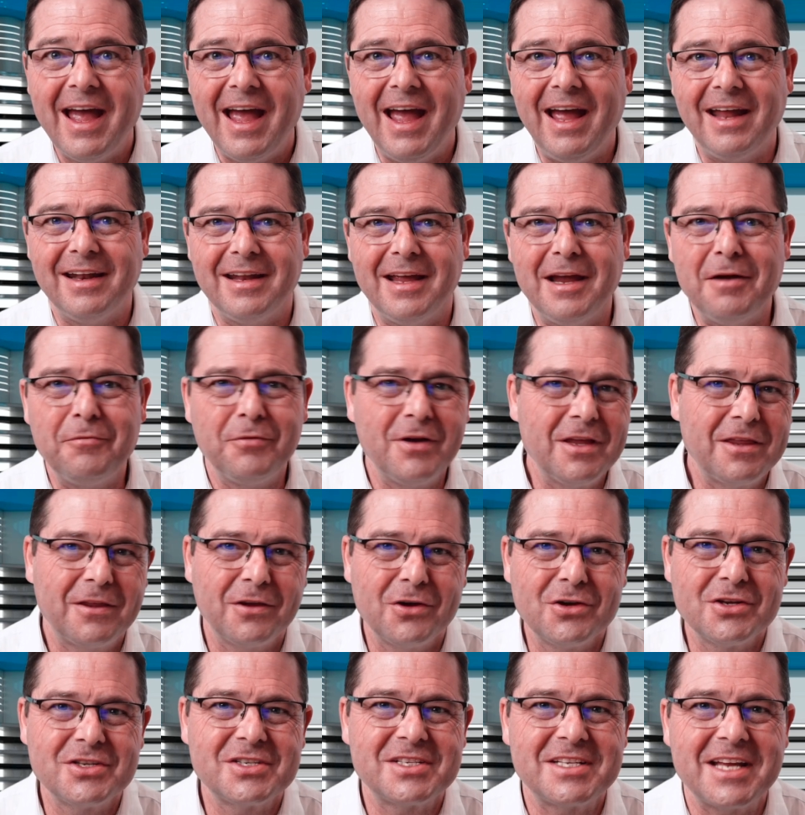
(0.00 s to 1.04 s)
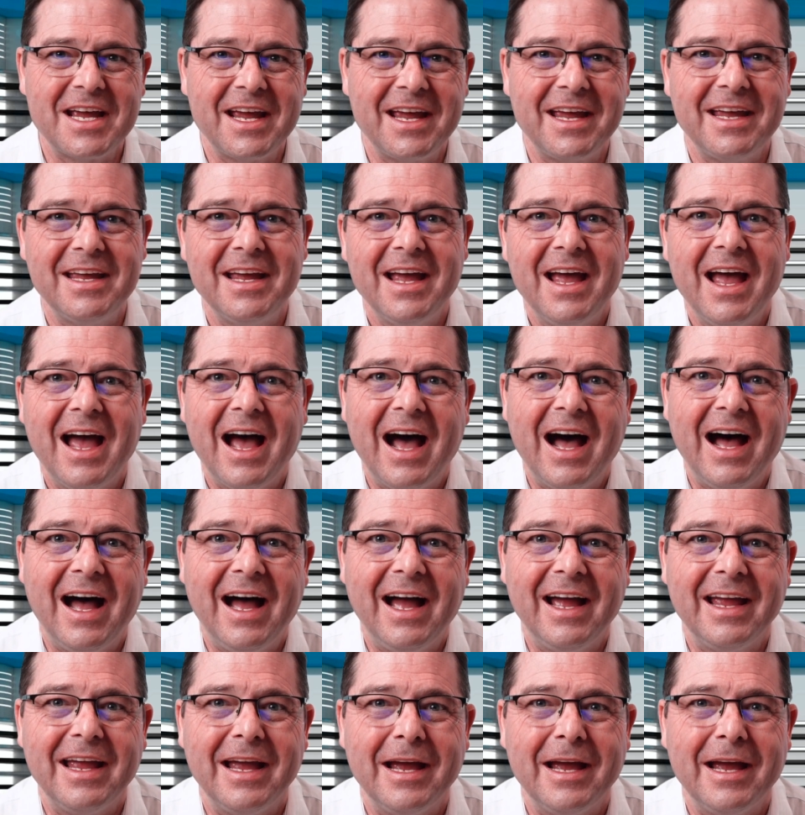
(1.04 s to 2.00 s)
And every Thursday, I